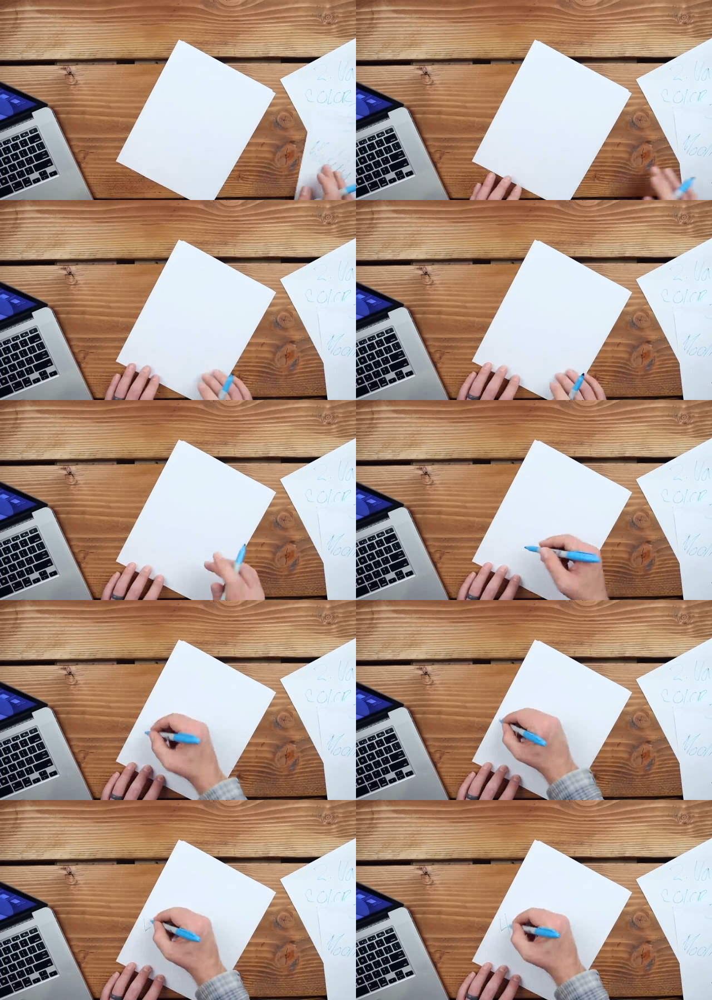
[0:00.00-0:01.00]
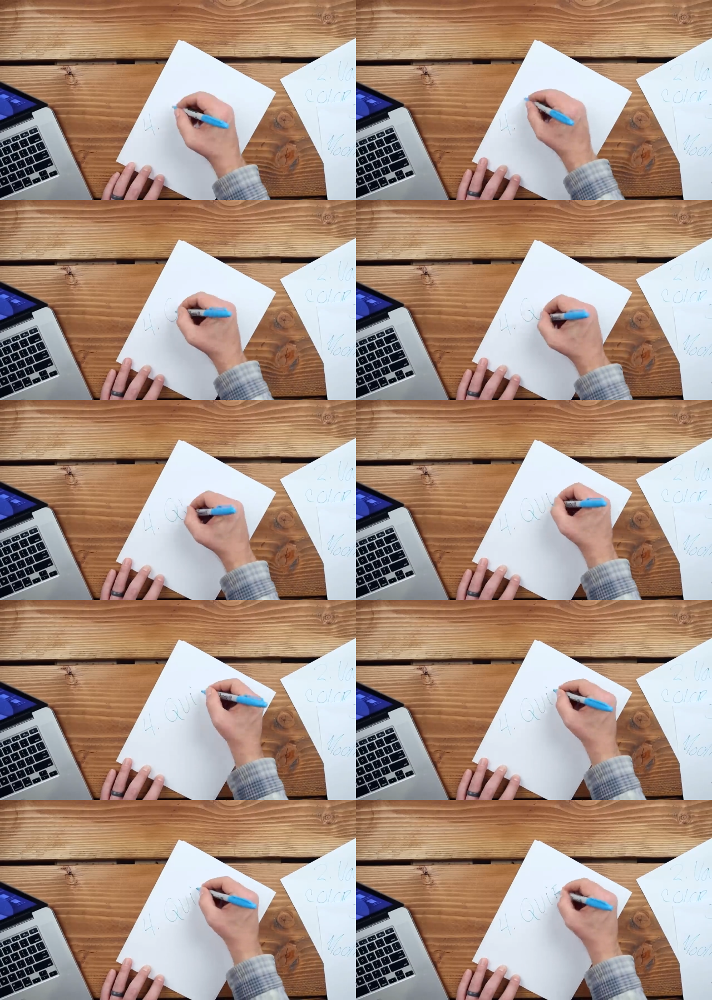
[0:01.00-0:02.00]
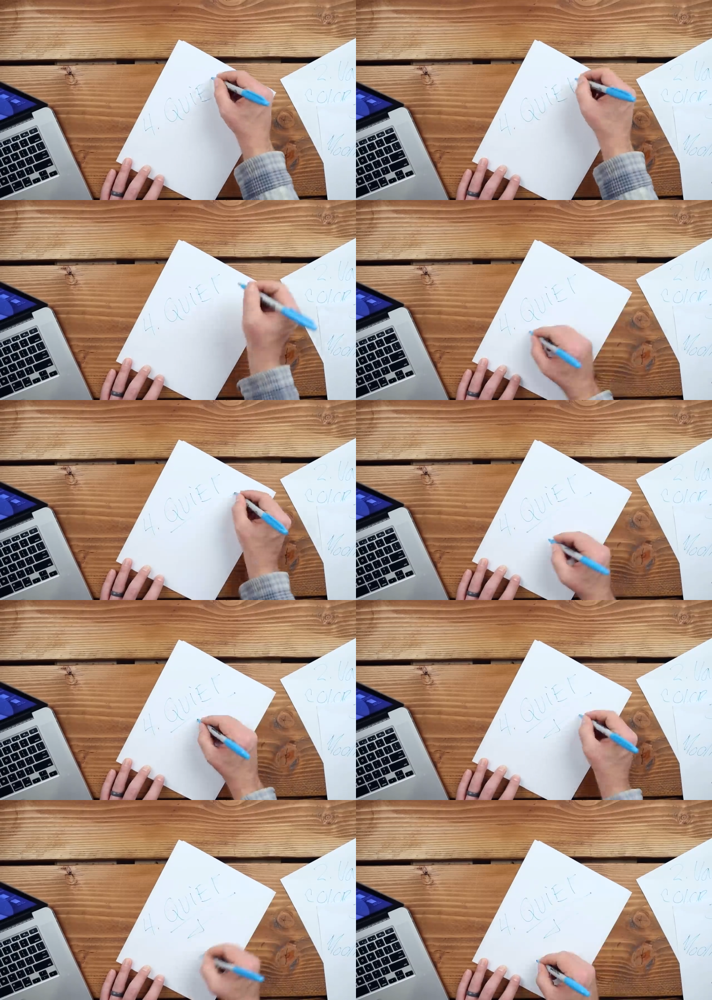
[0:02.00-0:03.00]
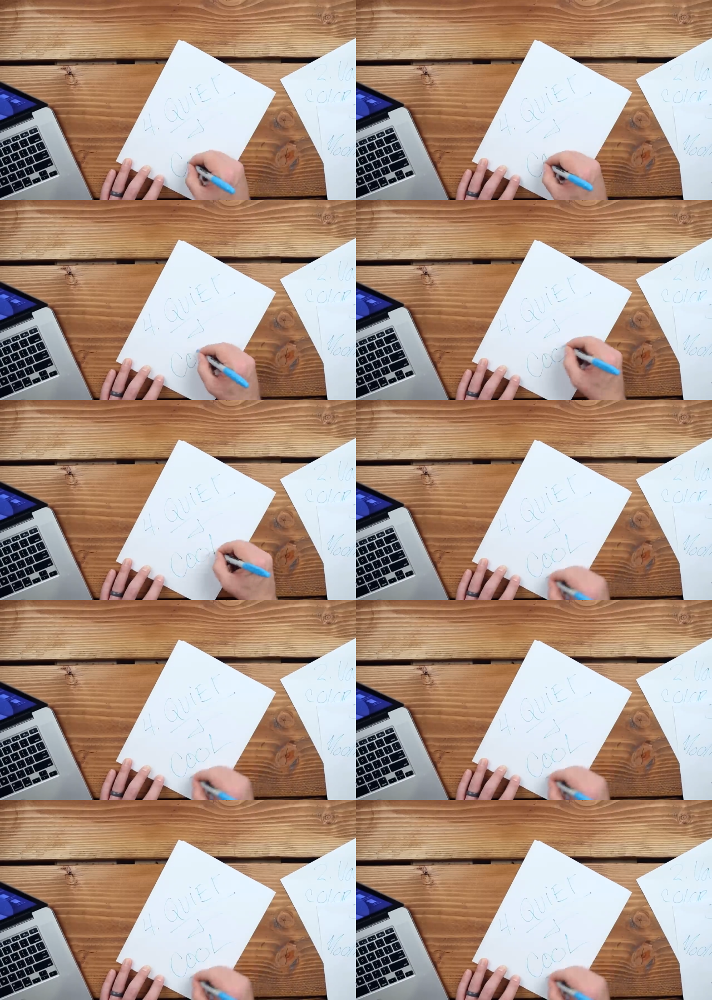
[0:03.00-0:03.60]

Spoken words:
[unreadable: no face in view]